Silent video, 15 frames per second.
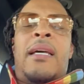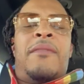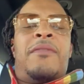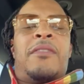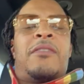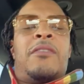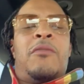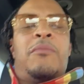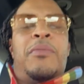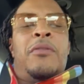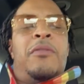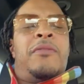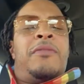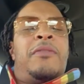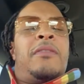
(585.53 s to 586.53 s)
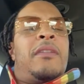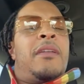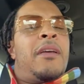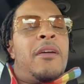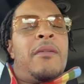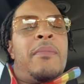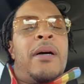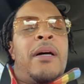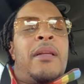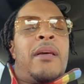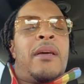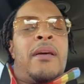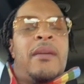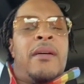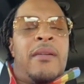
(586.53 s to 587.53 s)
Life is so beautiful, and
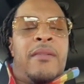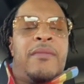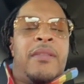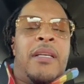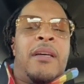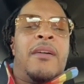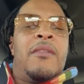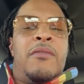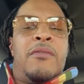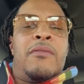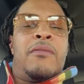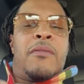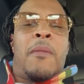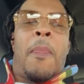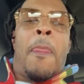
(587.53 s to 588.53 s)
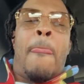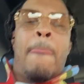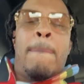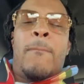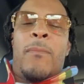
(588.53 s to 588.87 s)
everybody have their own